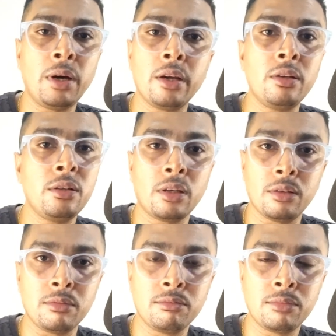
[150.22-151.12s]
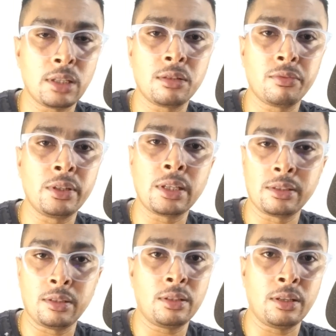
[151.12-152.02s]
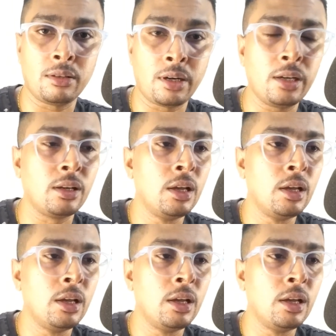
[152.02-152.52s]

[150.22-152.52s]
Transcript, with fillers: eye on each other that's a fantastic thing right